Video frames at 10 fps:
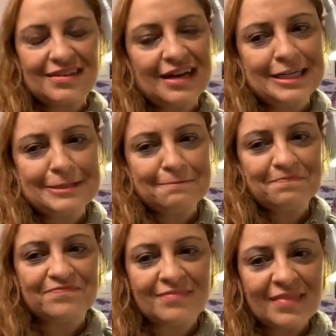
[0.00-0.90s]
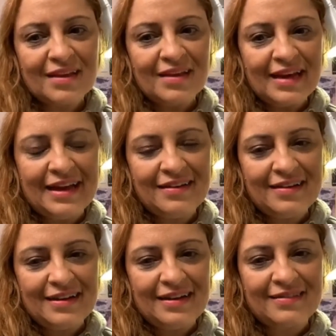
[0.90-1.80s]
And
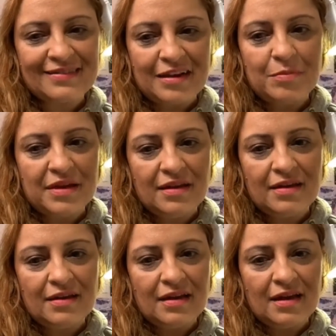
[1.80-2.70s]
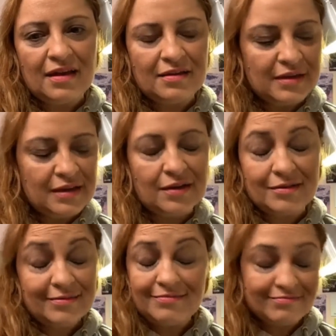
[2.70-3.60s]
it's going to be,
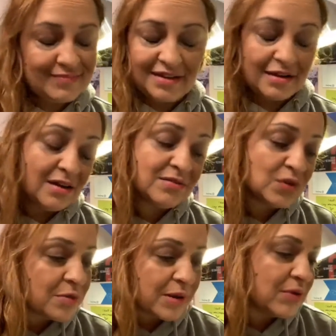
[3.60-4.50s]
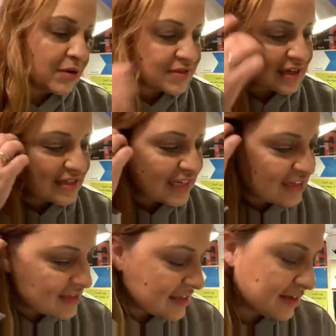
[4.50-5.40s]
I'll talk about what I was going to say
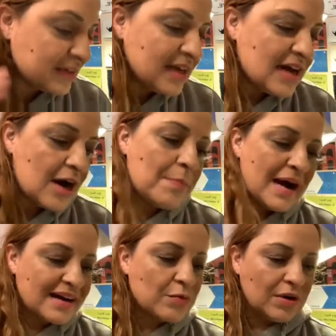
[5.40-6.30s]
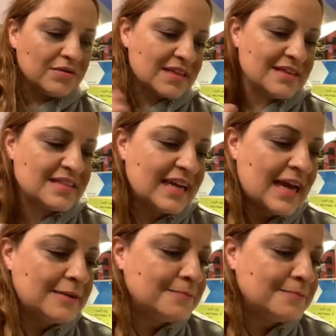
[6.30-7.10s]
just then. I'll park what I was going to say.